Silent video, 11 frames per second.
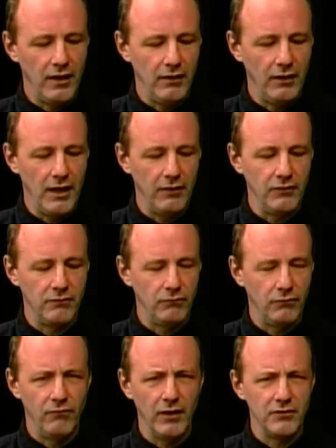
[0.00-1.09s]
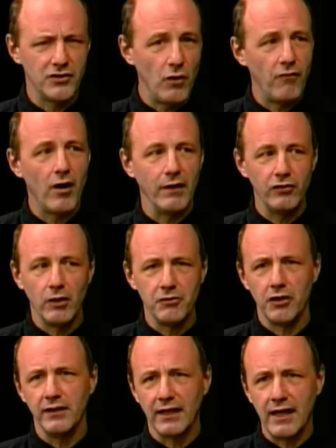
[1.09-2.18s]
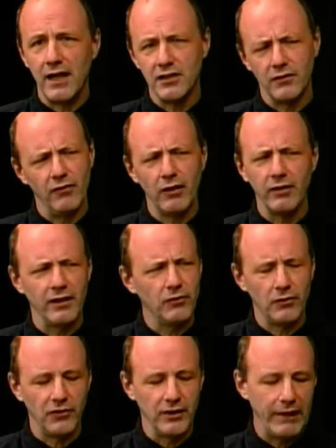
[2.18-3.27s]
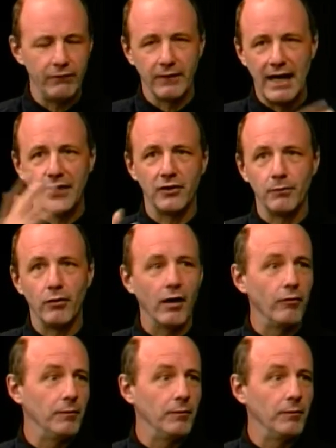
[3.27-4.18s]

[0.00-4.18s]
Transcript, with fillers: And it, so far, even though he's only in college, it's very interesting. I haven't even got to the part where he